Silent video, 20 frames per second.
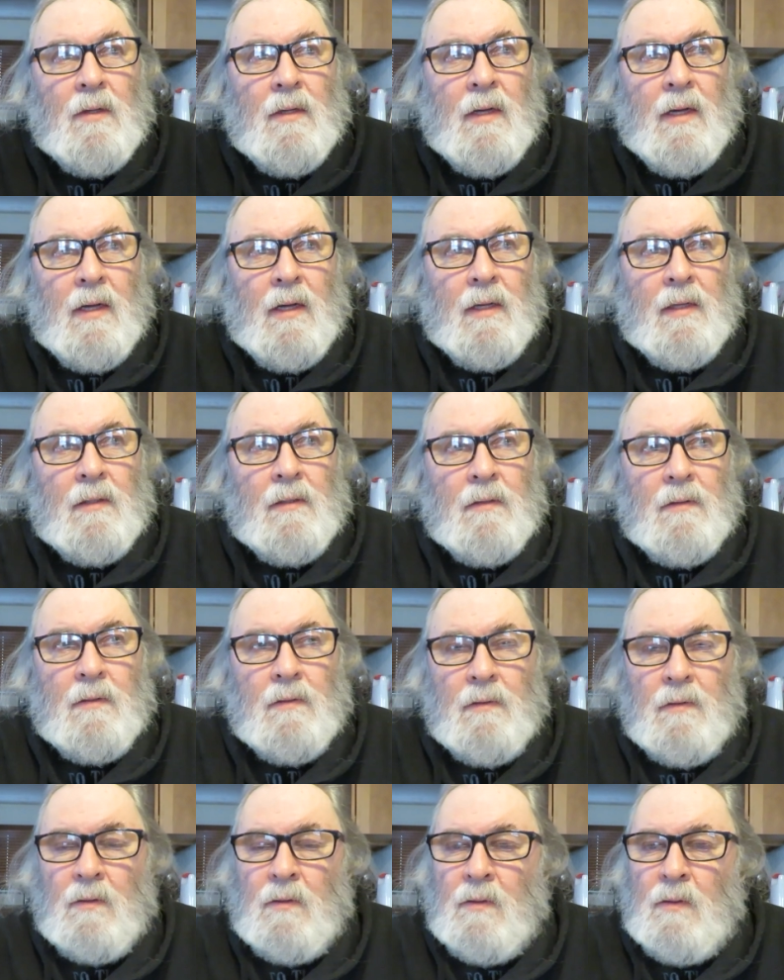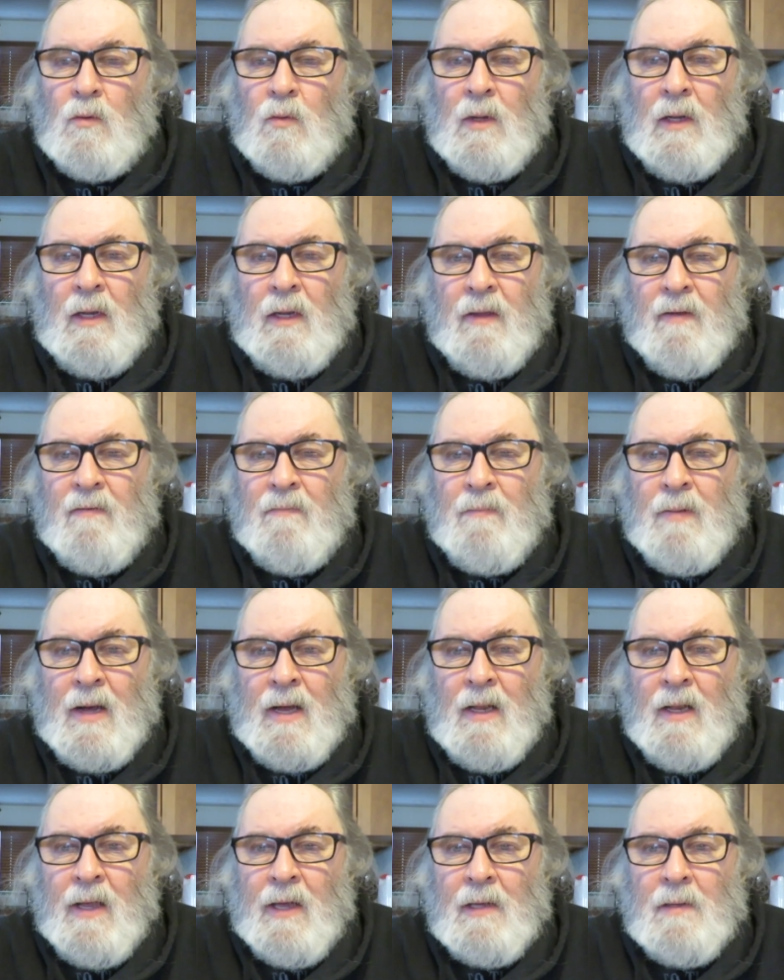Uh, we live
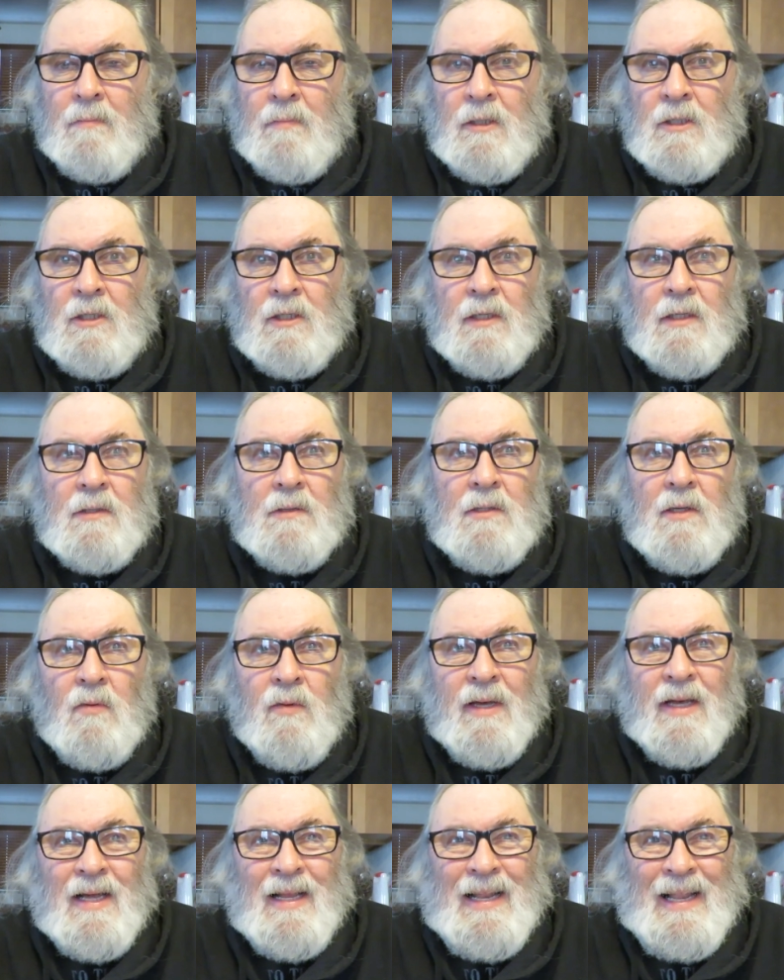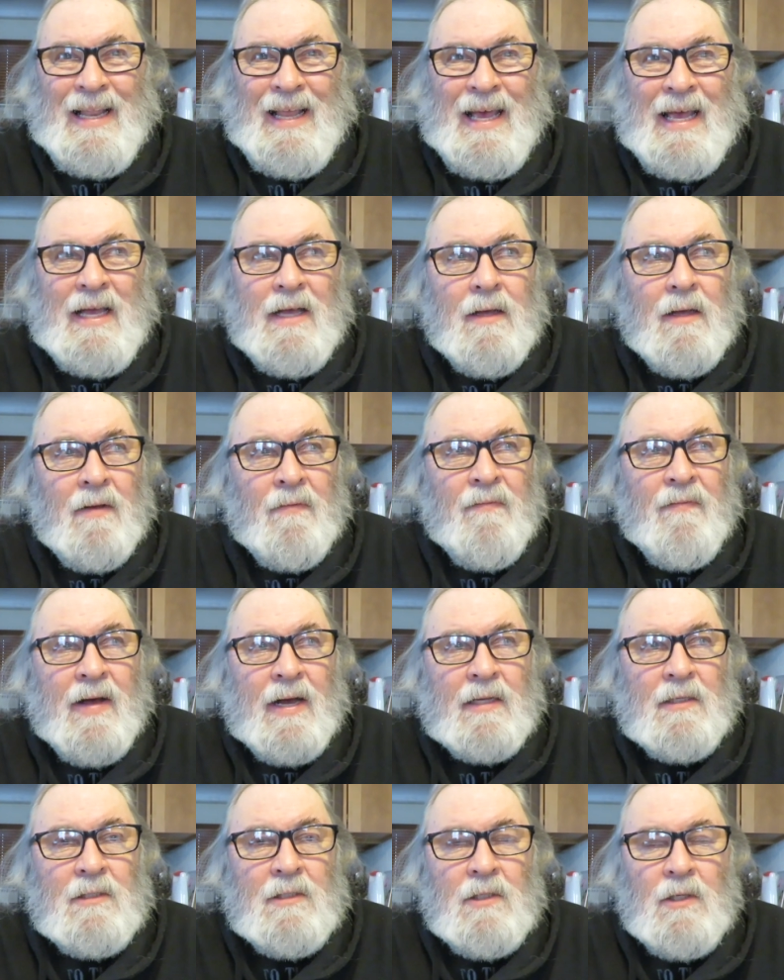by Lake Michigan, so we get lake
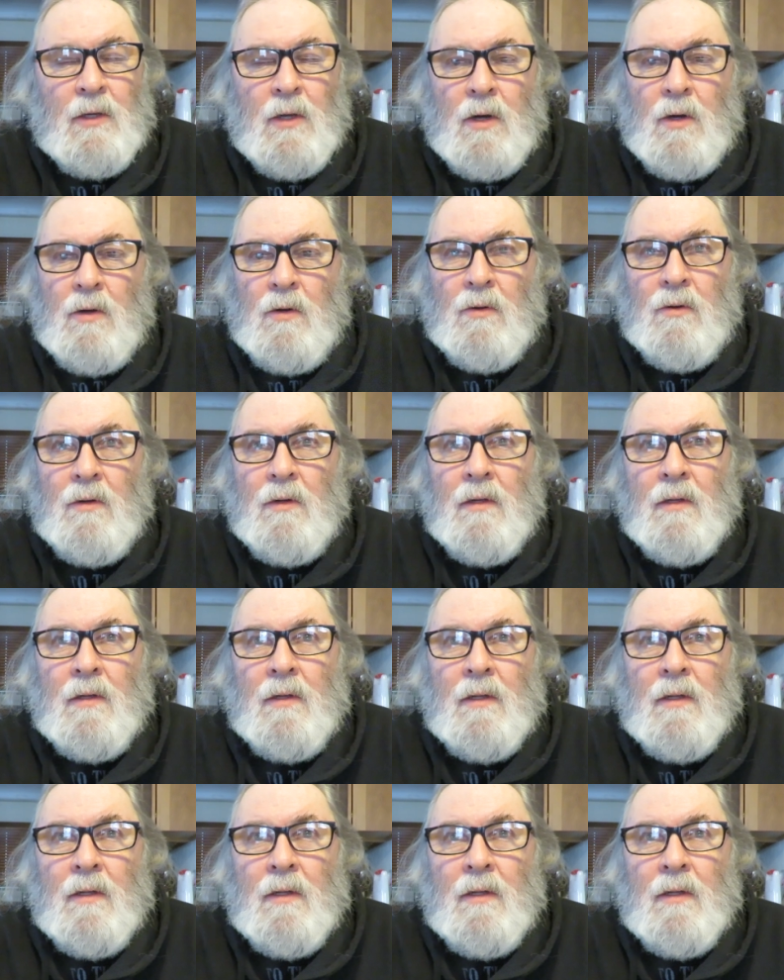effect snow.